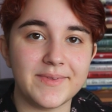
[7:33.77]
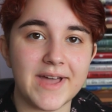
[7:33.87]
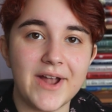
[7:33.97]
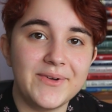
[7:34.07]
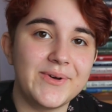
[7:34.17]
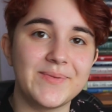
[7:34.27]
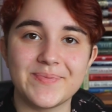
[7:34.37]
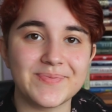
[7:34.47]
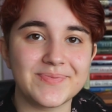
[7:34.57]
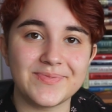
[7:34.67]
I don't
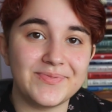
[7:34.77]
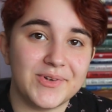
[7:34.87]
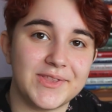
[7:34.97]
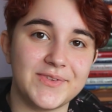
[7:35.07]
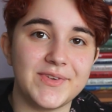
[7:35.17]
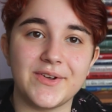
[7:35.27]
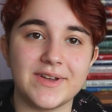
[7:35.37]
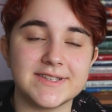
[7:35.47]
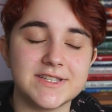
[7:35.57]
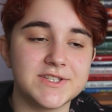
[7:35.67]
know what this video
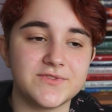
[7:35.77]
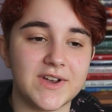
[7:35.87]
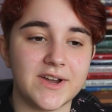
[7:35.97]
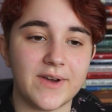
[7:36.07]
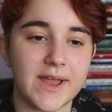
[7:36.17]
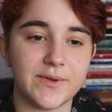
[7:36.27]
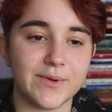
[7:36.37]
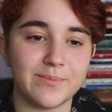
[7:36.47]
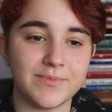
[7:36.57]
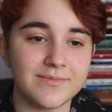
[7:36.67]
is. It's just very
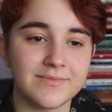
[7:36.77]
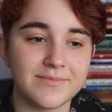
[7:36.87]
random.